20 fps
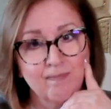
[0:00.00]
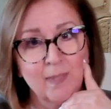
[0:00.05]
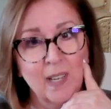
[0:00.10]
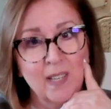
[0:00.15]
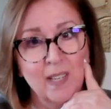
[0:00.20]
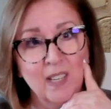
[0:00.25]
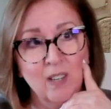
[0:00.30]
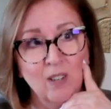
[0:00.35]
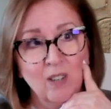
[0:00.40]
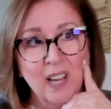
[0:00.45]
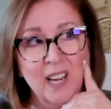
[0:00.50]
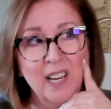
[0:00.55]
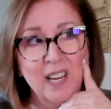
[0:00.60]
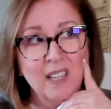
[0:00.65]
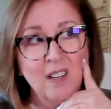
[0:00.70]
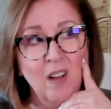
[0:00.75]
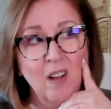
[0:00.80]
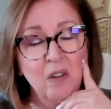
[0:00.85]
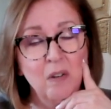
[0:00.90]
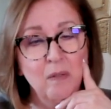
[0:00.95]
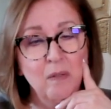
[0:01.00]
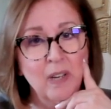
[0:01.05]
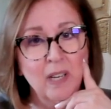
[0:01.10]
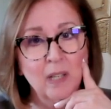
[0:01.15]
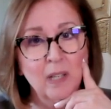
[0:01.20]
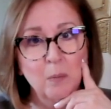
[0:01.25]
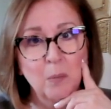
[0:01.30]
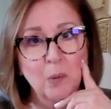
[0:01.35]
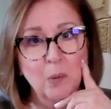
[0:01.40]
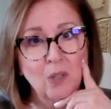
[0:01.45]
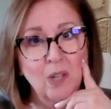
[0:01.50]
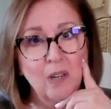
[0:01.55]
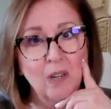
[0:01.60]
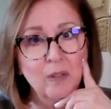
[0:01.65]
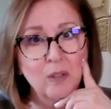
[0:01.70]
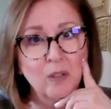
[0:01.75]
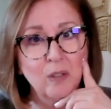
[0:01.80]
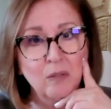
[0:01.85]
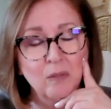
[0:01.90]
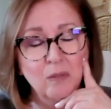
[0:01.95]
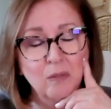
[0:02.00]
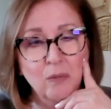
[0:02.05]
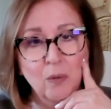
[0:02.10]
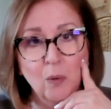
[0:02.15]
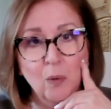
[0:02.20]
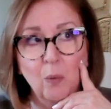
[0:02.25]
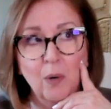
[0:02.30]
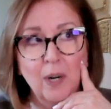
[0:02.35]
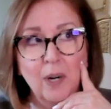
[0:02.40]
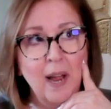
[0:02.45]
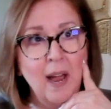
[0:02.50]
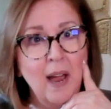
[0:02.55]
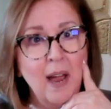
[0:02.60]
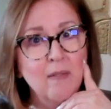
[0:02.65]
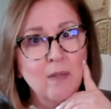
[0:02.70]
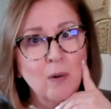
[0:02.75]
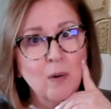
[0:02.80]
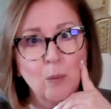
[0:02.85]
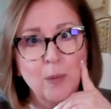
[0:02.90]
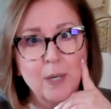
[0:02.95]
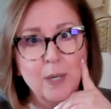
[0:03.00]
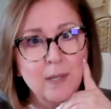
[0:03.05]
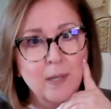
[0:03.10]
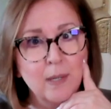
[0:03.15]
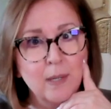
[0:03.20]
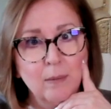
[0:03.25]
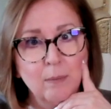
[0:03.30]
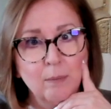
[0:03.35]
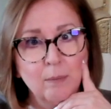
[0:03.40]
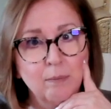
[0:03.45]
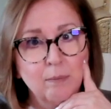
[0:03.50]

And they're like an unavailable lover for whatever reason.